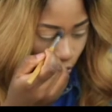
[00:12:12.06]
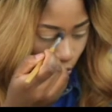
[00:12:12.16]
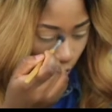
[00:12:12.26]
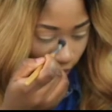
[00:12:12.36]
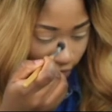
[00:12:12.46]

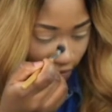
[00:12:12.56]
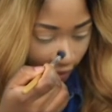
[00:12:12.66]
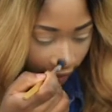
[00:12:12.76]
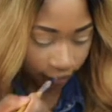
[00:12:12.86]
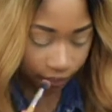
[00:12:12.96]
so much
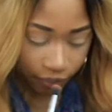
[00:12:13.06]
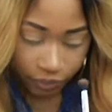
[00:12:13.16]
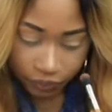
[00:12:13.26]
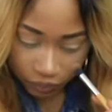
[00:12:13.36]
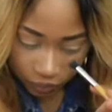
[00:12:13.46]
time?
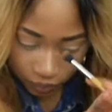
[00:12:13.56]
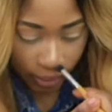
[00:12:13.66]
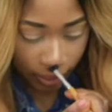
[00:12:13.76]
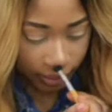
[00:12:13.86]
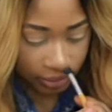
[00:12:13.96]

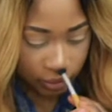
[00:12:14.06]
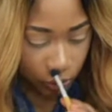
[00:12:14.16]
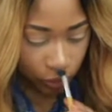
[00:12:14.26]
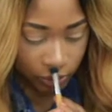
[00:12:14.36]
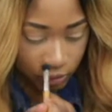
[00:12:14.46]
I guess it's
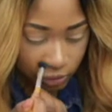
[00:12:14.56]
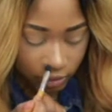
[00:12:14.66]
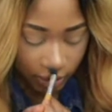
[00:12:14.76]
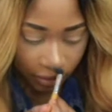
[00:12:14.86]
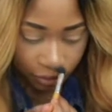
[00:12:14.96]
always
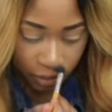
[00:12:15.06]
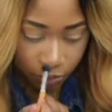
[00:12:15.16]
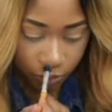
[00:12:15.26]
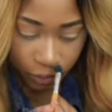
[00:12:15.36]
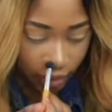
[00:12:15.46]
good to have
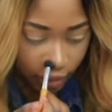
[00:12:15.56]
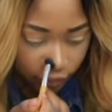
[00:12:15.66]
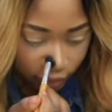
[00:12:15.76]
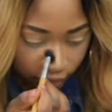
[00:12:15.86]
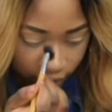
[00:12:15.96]
people that
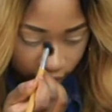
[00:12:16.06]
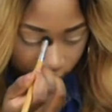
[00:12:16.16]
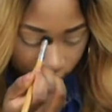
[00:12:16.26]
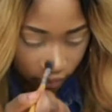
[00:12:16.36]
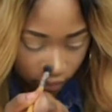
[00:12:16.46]
have like
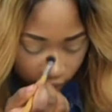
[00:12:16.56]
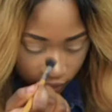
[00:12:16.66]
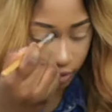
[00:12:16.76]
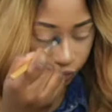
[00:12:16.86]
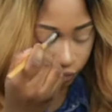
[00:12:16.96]
different,
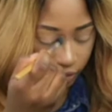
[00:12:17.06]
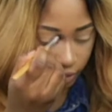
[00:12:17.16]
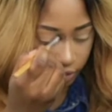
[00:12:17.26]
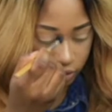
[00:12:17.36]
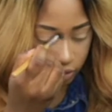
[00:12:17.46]
a different
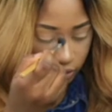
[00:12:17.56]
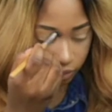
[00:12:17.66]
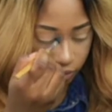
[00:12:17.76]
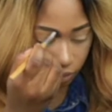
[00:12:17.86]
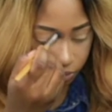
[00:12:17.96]
layer to
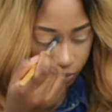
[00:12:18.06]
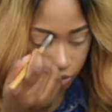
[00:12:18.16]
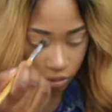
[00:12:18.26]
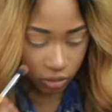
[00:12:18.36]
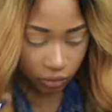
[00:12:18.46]
them compared
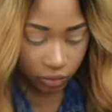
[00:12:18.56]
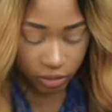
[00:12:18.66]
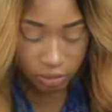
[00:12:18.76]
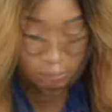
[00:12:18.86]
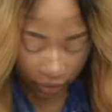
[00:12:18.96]
to yourself,
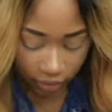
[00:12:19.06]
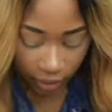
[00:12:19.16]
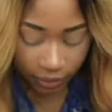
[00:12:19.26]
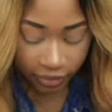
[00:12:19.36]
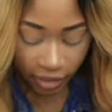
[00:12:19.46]
because
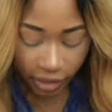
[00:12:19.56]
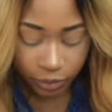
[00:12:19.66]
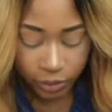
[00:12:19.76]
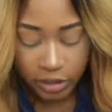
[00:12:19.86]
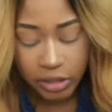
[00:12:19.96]
I believe that
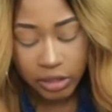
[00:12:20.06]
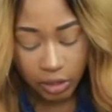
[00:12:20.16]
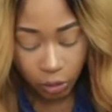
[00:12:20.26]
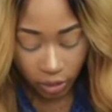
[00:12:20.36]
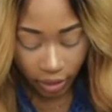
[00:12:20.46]
everyone is
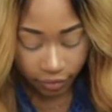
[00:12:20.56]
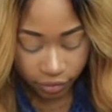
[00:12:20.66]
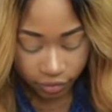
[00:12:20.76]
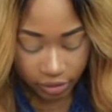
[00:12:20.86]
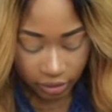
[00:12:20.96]
in your life
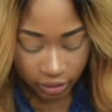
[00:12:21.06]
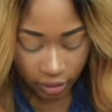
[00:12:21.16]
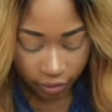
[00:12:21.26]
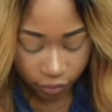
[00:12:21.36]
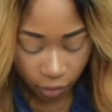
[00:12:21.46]
for a reason
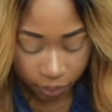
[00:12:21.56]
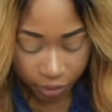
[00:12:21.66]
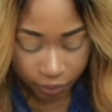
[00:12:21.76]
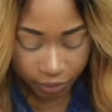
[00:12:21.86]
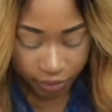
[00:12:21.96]
and for a
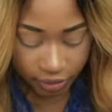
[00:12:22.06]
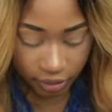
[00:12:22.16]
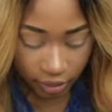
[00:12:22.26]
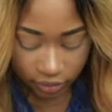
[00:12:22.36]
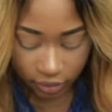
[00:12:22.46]
purpose.
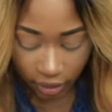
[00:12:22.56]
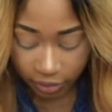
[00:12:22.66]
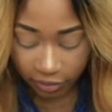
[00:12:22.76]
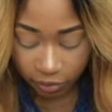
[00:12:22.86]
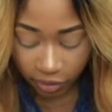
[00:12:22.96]
I
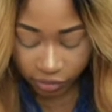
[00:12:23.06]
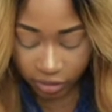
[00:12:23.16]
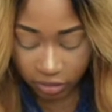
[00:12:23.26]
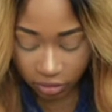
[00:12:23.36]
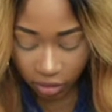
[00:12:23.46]
believe my
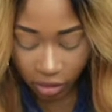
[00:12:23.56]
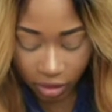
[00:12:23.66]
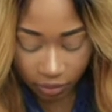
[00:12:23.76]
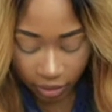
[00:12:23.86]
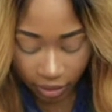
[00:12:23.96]
friends
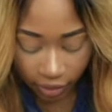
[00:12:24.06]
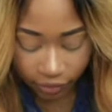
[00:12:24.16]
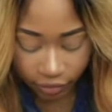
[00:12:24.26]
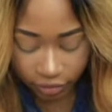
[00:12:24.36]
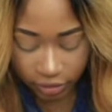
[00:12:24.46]
are in my life
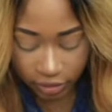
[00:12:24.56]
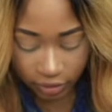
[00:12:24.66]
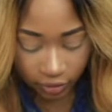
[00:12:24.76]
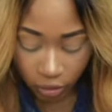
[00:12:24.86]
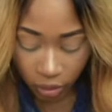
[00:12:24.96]
for a
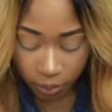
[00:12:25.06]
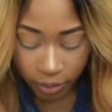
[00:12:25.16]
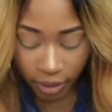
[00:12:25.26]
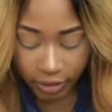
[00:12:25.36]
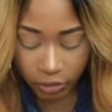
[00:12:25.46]
reason,
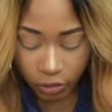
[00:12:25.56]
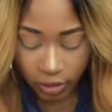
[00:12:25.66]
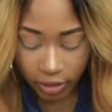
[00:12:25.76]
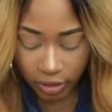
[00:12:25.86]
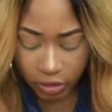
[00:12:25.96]
but I do
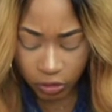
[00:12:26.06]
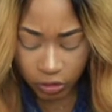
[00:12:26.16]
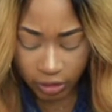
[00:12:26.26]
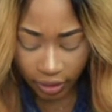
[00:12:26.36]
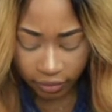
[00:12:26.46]
think it's
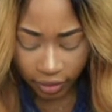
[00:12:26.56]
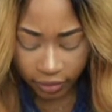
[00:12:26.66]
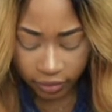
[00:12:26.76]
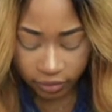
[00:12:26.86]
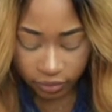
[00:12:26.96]
good to have like